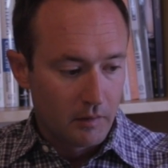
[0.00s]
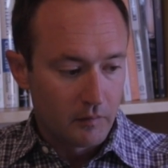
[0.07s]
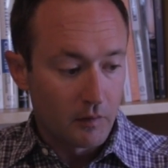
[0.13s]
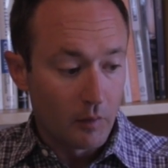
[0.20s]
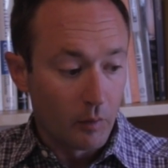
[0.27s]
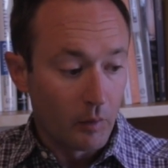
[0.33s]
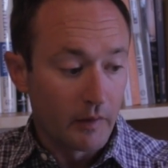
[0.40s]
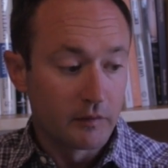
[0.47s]

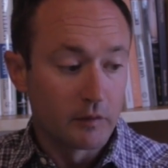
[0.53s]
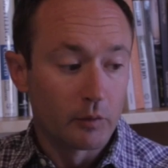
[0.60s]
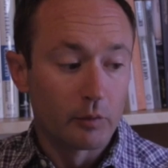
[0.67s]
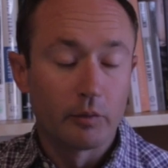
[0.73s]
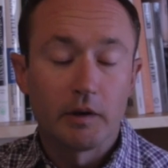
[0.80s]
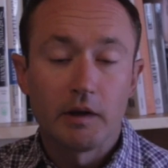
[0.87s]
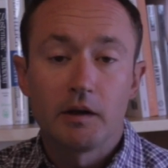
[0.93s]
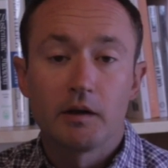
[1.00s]
So as you
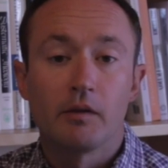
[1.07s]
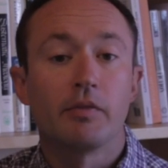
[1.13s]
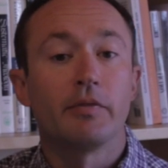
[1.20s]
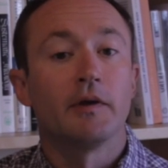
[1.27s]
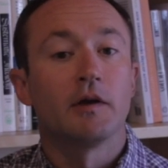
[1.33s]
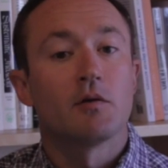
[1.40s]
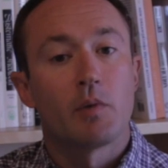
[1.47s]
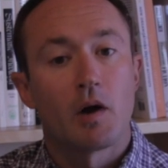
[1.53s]
read and
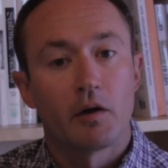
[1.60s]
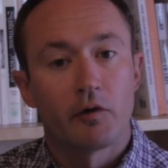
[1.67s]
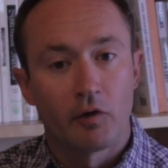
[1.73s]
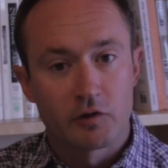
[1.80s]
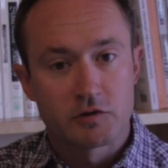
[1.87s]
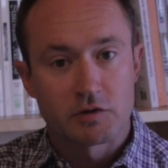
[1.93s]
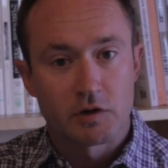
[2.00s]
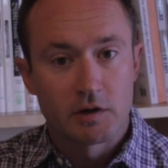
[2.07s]
think about
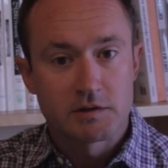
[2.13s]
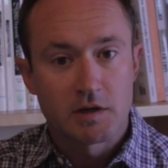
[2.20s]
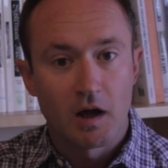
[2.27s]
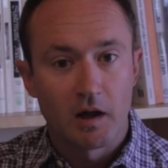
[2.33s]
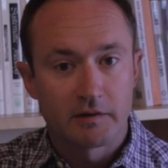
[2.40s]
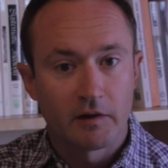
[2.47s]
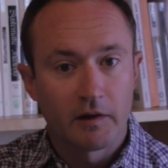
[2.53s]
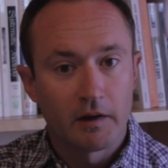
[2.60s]
Nostra
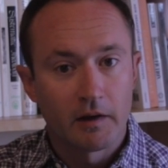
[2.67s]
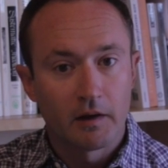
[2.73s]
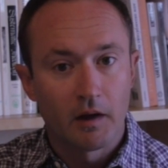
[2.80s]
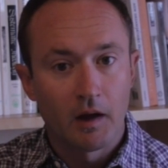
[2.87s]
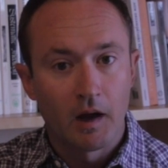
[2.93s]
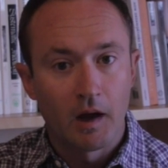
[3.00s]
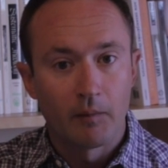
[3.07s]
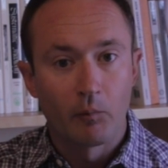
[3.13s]
Aetate,
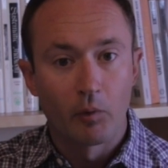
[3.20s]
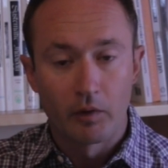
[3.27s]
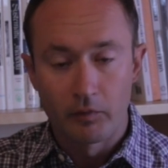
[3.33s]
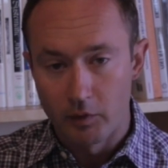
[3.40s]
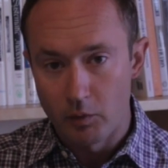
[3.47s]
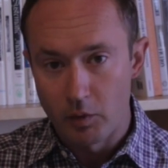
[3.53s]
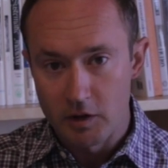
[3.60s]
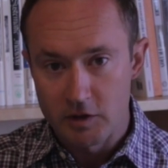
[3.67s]
one of
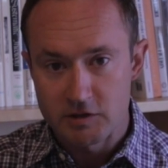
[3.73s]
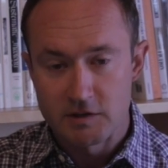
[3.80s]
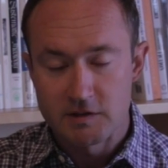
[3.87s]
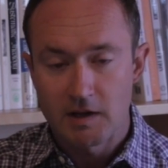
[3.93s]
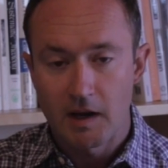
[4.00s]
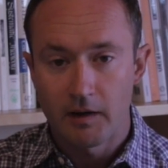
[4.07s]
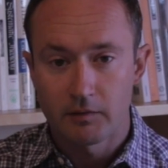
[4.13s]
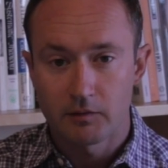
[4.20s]
the
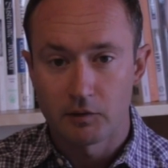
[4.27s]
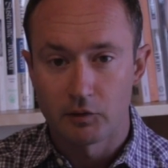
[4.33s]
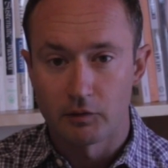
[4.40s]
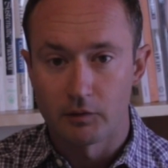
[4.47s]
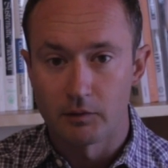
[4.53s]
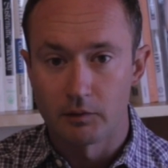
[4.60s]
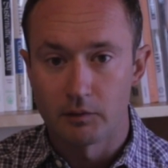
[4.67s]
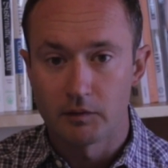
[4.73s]
questions asks
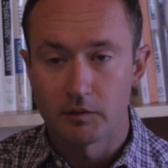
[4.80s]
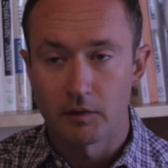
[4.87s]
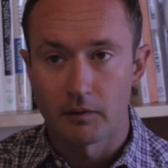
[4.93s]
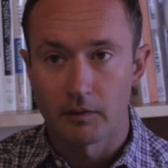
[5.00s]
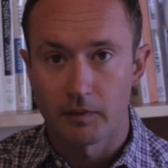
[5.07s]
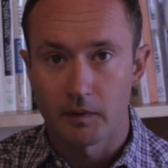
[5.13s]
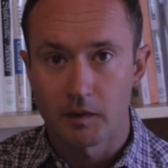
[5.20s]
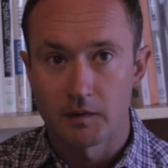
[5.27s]
you
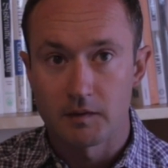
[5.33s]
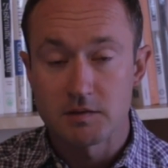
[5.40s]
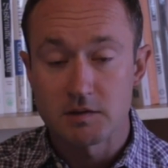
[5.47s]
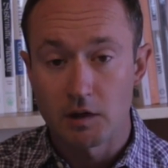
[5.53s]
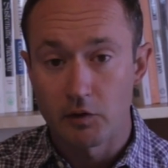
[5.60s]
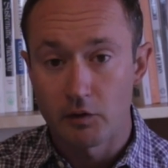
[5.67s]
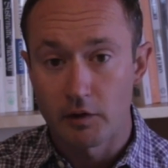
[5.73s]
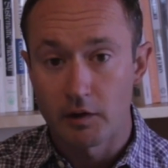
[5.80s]
to
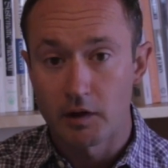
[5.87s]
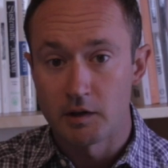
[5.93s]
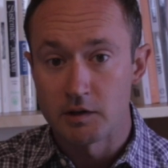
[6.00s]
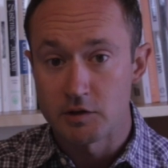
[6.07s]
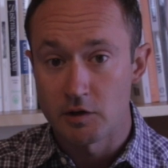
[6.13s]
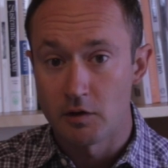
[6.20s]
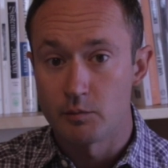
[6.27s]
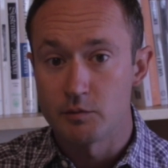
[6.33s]
consider in
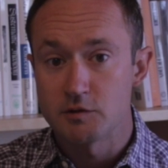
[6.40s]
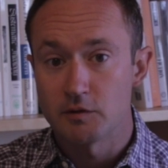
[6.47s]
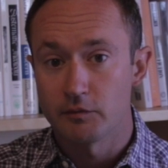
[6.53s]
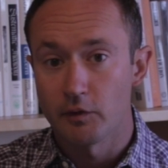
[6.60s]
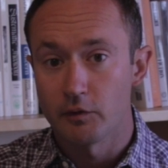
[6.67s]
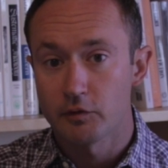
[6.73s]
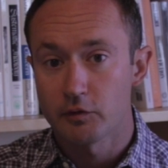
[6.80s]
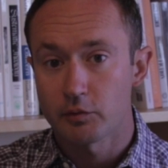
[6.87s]
terms of
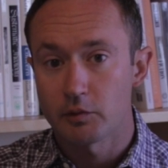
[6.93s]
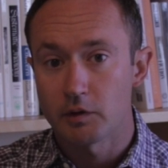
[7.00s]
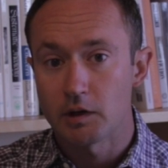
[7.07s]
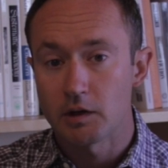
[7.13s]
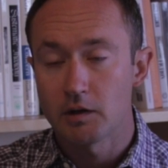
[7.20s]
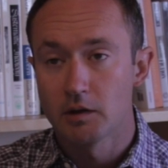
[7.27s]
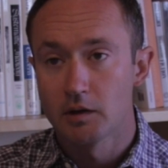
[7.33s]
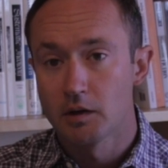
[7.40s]
those
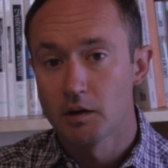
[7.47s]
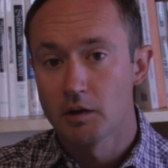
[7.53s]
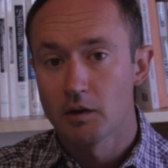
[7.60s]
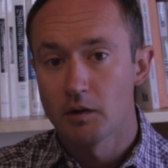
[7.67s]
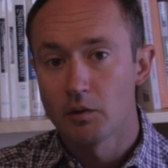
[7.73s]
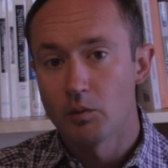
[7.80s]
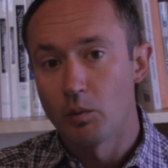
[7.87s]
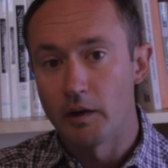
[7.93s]
three
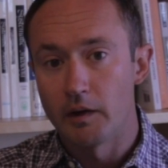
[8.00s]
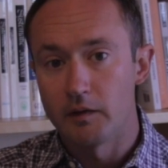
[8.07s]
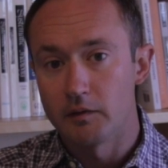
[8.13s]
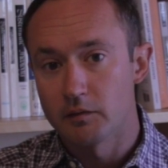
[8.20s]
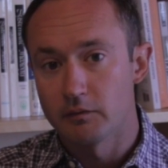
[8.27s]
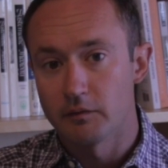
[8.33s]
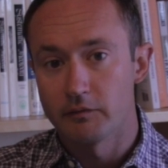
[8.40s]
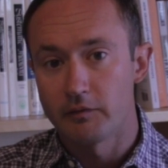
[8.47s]

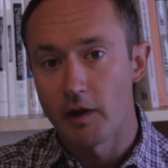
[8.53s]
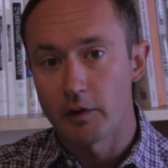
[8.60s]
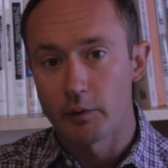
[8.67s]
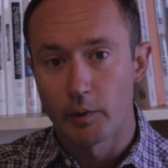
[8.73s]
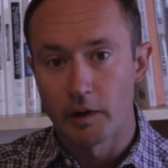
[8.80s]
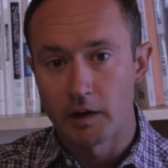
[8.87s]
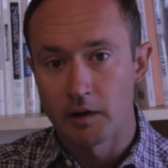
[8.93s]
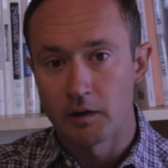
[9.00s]
ways of
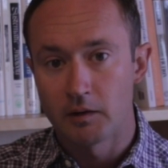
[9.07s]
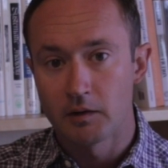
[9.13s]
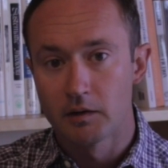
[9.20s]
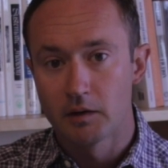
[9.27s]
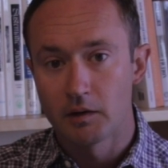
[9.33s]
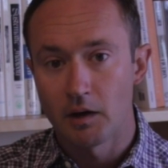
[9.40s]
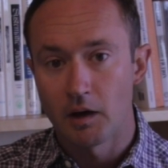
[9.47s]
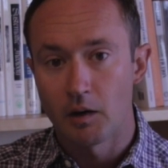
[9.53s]
evaluating
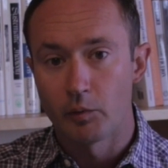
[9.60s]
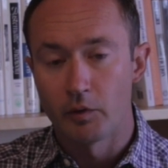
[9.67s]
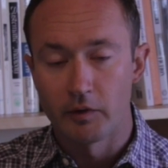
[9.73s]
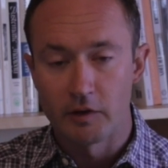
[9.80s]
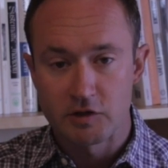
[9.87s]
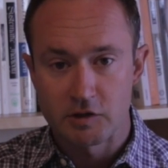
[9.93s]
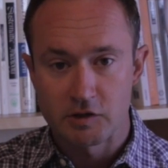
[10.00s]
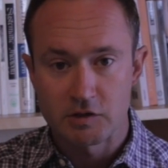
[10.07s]

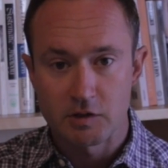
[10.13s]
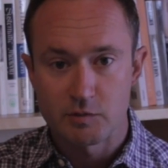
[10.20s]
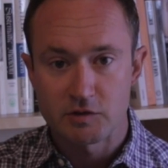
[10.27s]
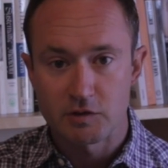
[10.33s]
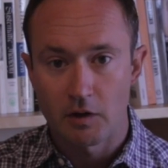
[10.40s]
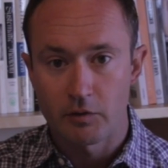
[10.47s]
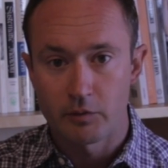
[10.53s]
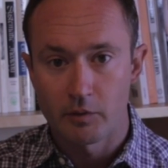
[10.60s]
relationships
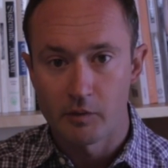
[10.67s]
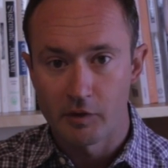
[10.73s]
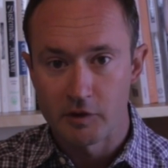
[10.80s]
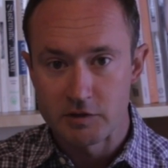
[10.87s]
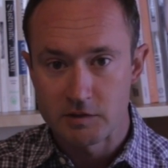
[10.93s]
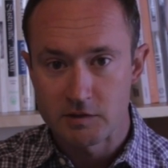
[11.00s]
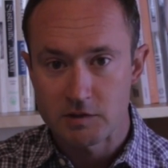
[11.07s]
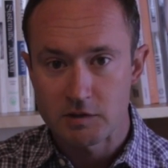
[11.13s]
to other
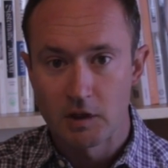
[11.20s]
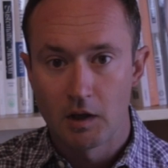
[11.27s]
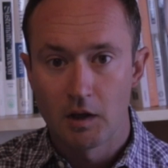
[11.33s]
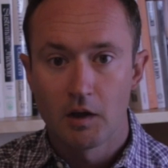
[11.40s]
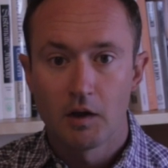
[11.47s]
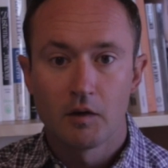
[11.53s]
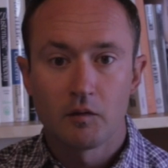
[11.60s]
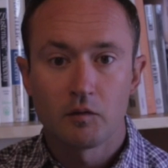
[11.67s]
religions.
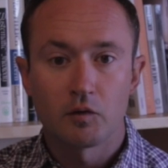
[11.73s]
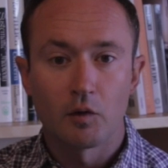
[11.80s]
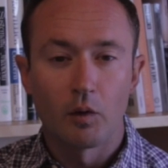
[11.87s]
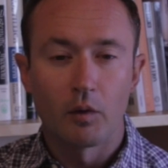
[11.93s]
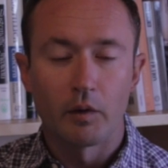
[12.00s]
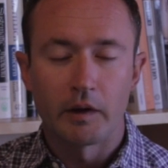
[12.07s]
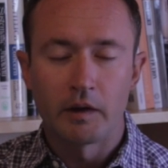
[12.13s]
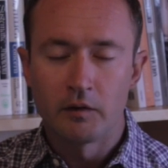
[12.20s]

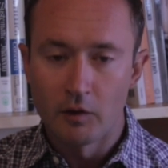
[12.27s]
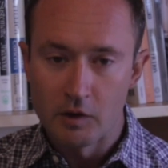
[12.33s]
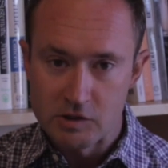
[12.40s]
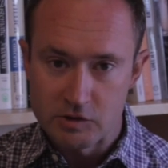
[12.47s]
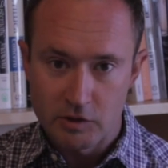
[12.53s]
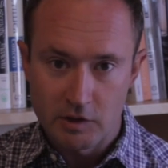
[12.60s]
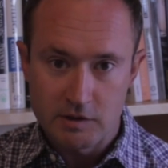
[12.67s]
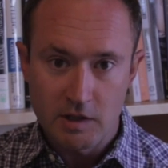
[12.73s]
So in
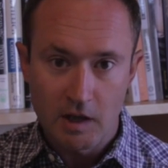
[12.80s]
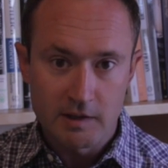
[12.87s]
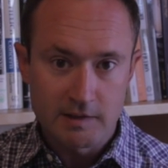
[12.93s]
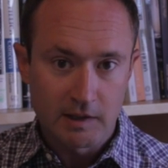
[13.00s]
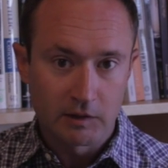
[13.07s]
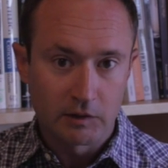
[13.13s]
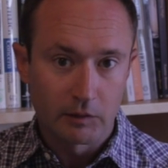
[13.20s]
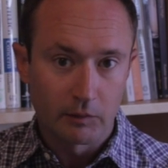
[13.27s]
Nostra
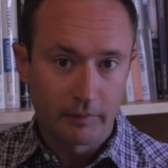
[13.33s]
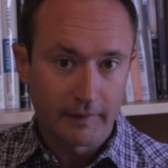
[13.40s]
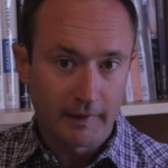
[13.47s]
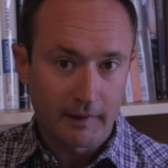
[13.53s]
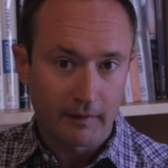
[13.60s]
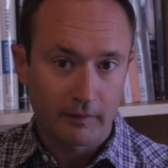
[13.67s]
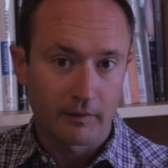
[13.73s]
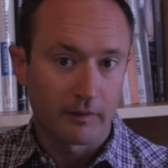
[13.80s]
Aetate, do you
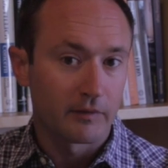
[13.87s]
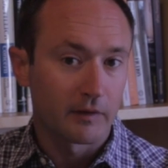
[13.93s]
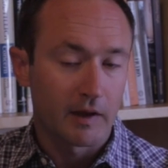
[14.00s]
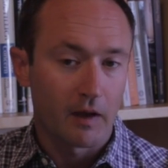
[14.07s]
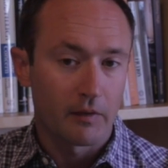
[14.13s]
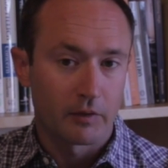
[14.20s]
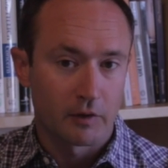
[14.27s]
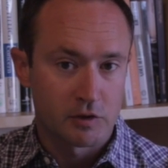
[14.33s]
think that the
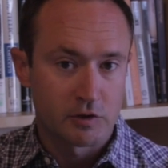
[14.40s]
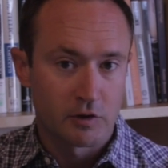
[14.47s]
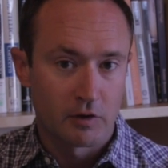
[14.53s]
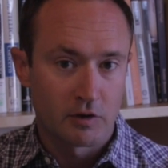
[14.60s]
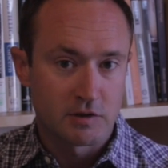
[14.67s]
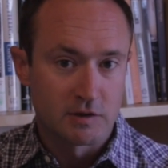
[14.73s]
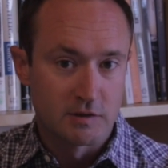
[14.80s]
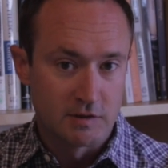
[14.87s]
Catholic
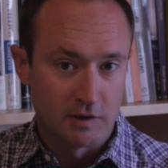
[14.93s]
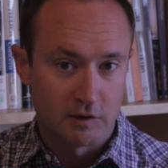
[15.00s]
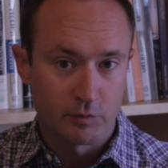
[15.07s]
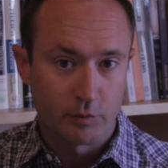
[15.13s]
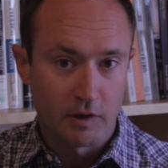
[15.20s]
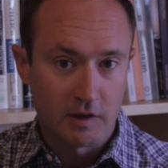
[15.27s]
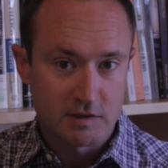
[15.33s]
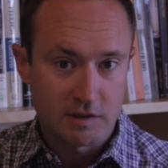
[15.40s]
Church is
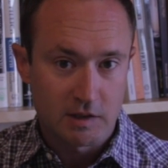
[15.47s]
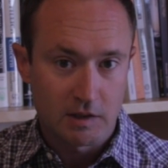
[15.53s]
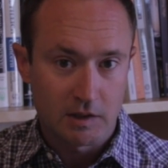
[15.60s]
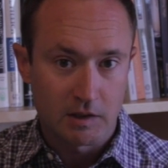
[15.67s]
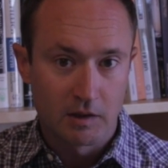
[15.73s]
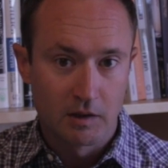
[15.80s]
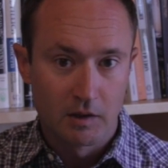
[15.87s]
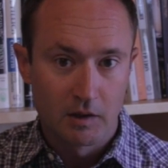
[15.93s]

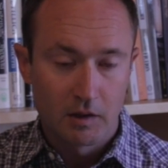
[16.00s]
expressing